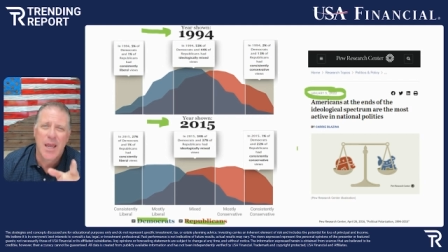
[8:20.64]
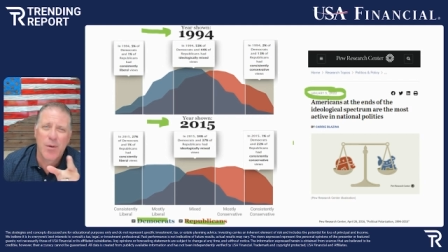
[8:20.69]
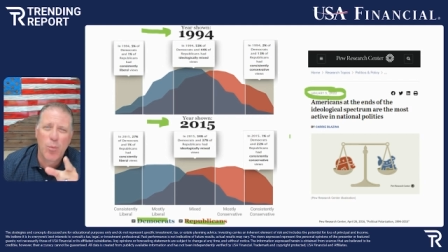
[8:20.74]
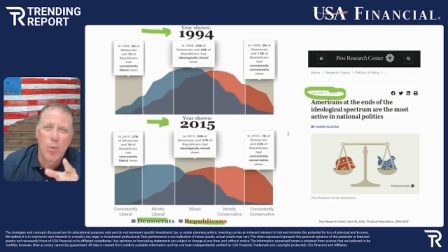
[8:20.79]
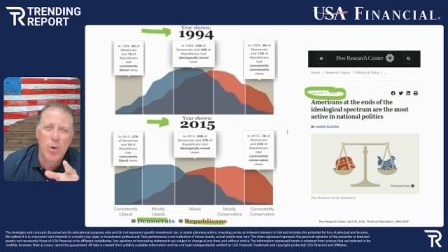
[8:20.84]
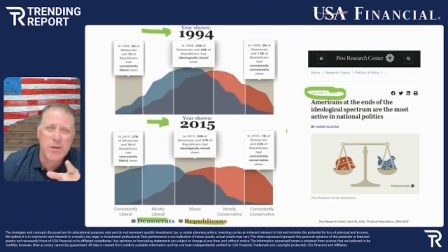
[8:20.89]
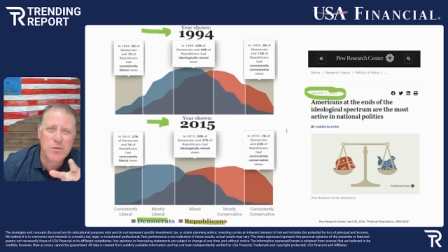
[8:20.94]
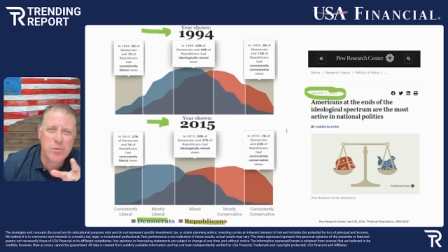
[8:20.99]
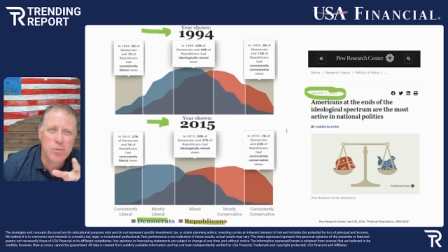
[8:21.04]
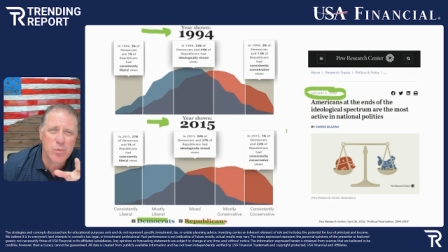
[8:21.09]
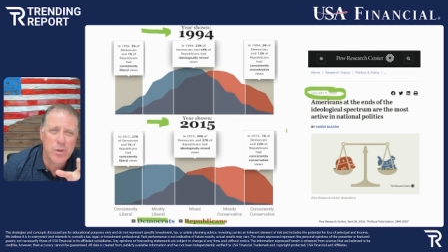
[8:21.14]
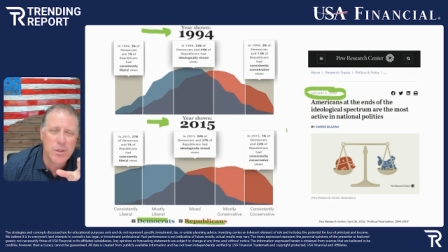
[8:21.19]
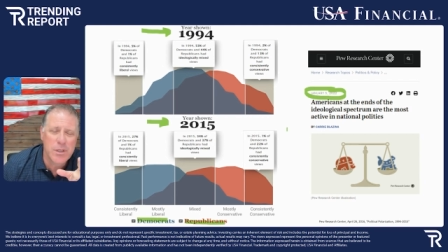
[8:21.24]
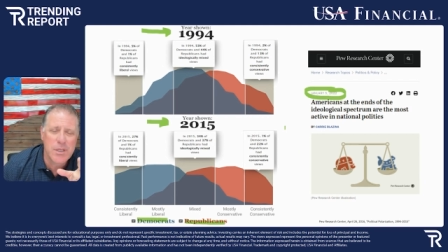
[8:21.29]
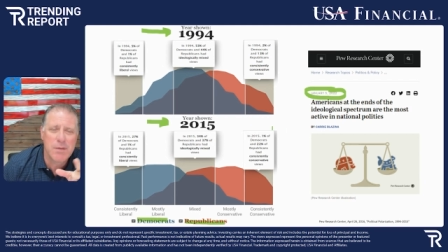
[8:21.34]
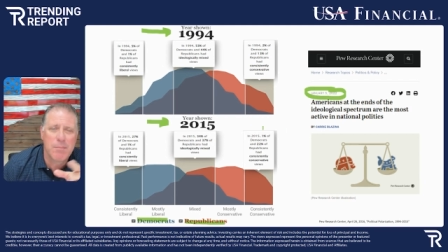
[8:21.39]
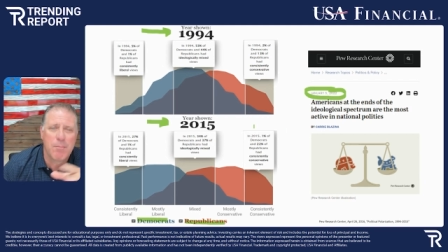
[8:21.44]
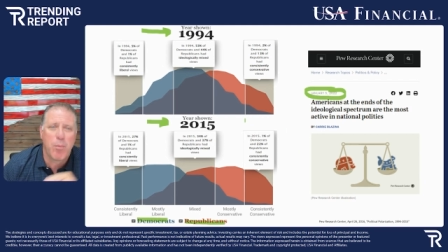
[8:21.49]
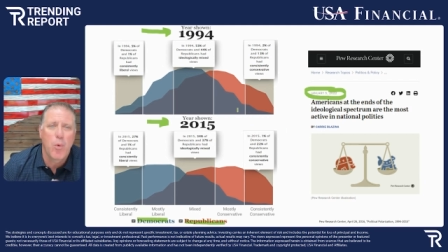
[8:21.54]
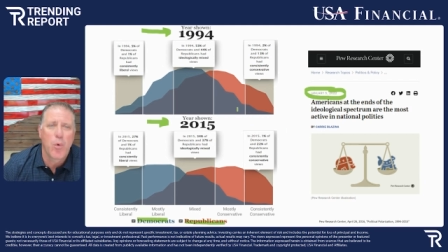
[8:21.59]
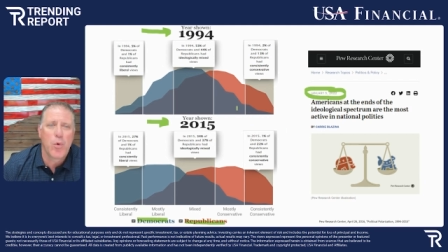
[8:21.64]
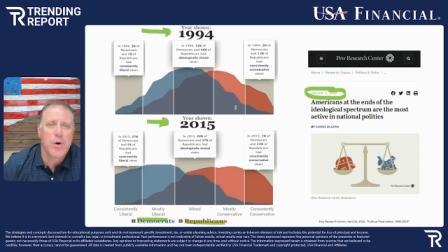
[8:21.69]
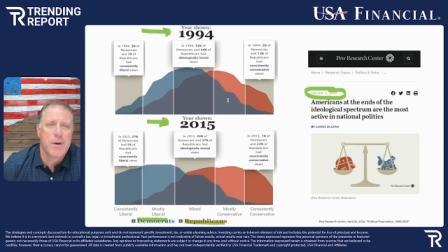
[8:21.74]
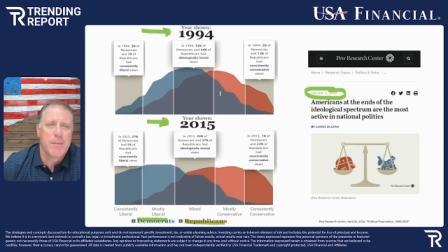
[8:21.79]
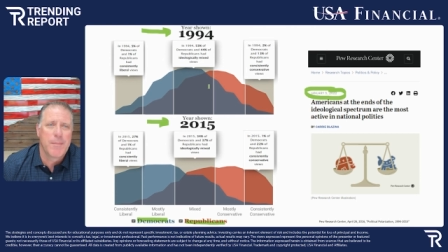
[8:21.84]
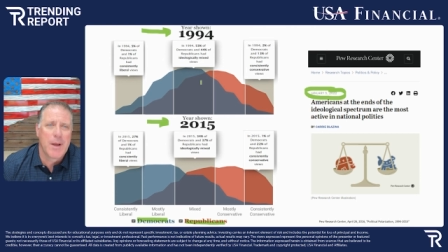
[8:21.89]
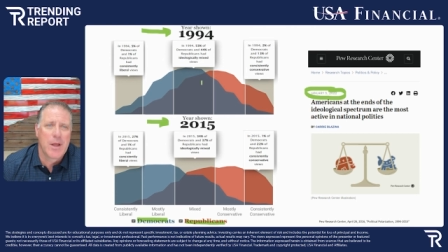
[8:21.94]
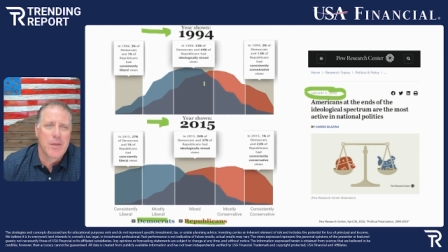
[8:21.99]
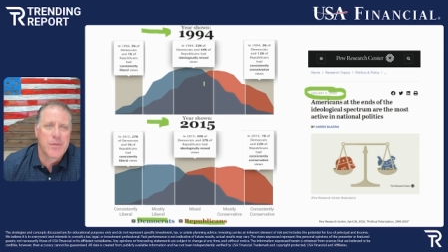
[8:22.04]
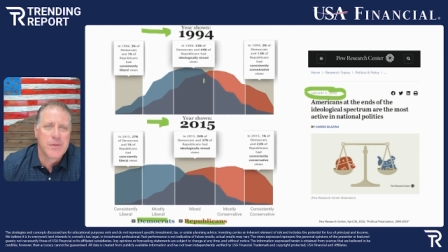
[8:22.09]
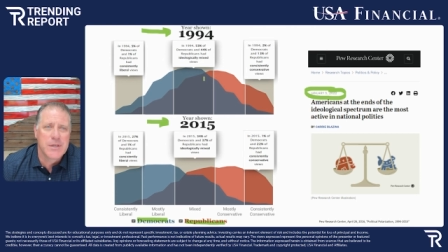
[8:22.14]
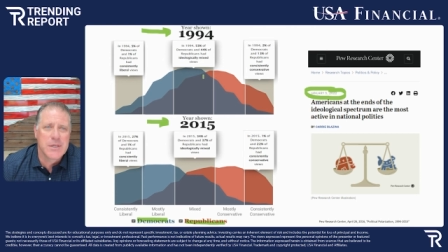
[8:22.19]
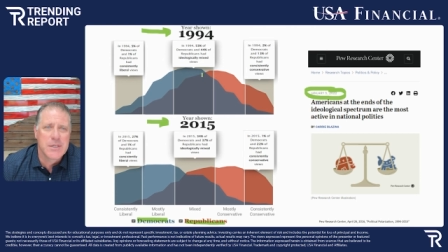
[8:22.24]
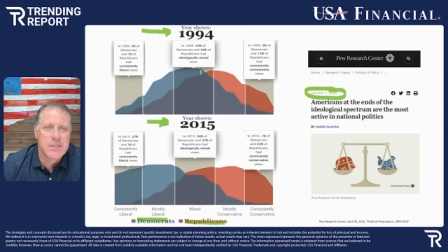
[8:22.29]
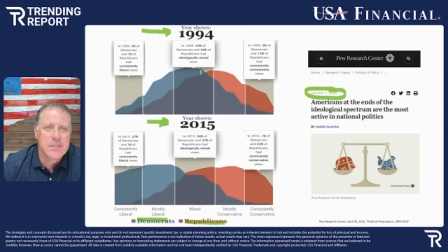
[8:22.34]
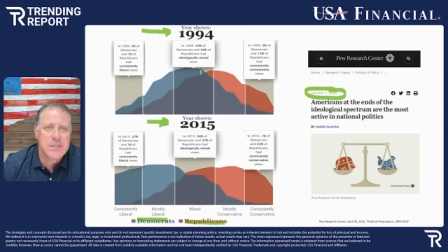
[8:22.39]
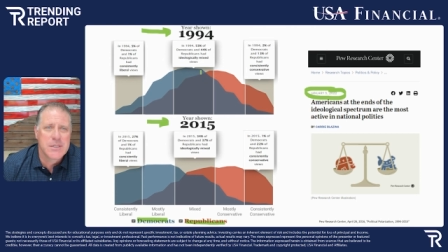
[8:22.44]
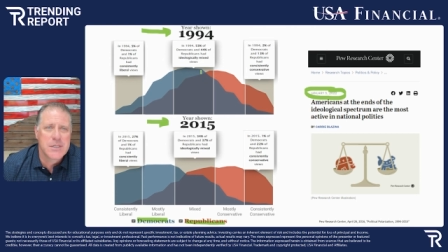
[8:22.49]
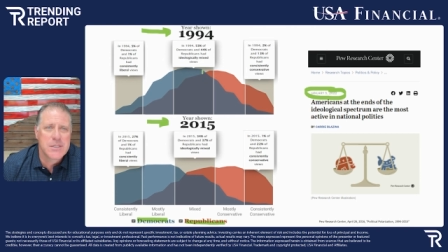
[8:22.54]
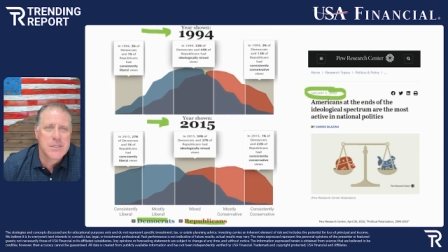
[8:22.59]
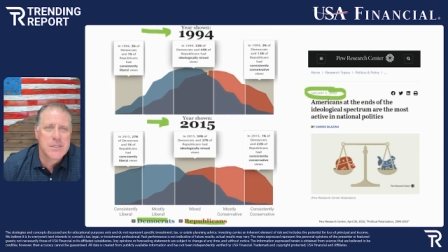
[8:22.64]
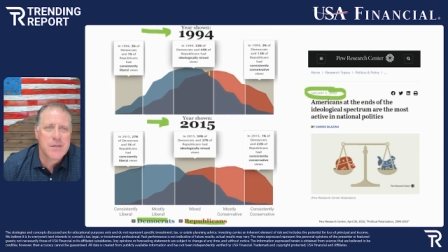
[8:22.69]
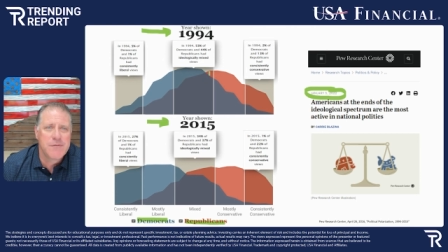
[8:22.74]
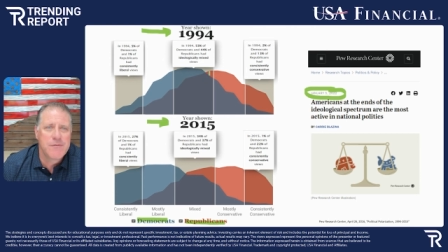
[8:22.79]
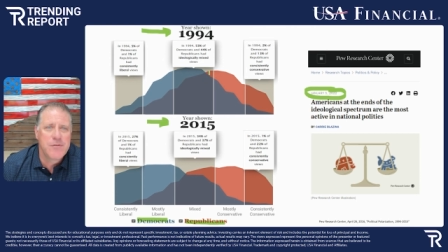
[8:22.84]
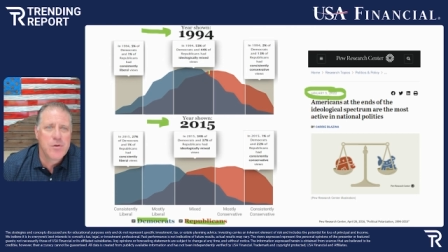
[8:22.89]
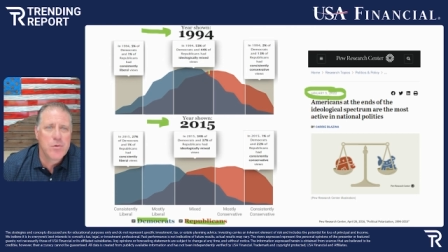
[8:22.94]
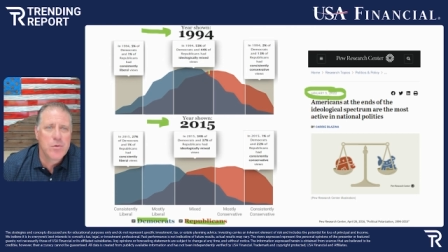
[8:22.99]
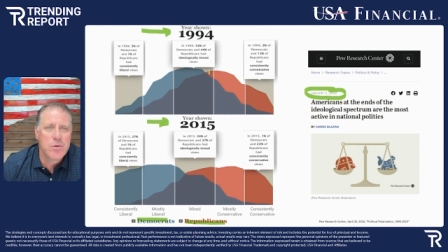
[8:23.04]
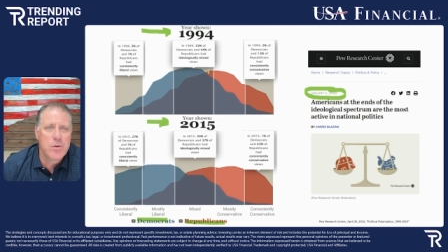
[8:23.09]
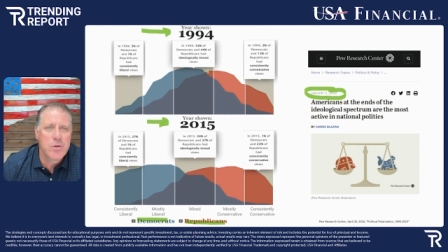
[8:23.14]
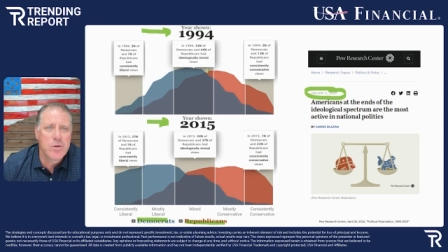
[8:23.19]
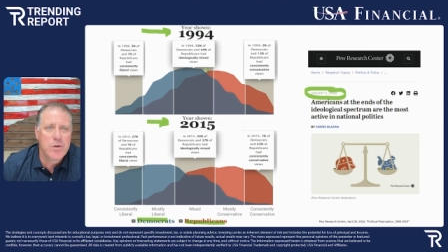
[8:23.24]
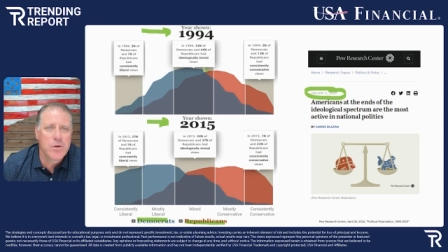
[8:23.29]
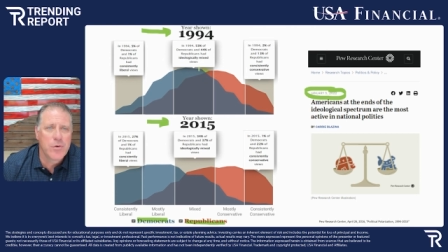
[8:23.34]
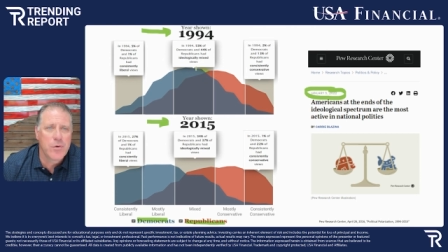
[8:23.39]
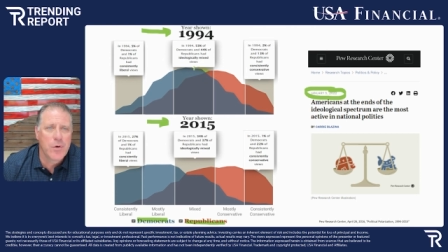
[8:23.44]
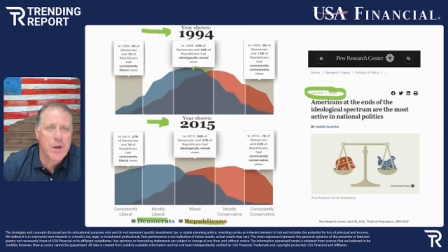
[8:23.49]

And what's really important about this is if you look